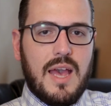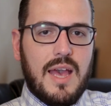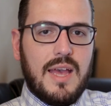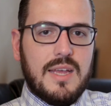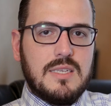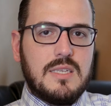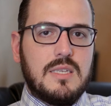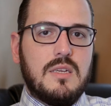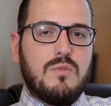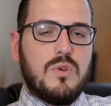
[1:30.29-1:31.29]

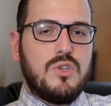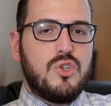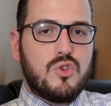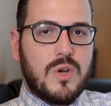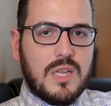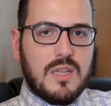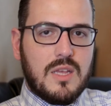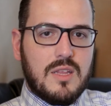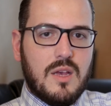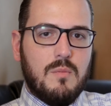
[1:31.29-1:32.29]
as
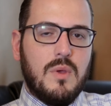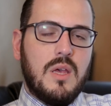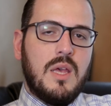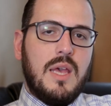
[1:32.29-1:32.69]
restricting them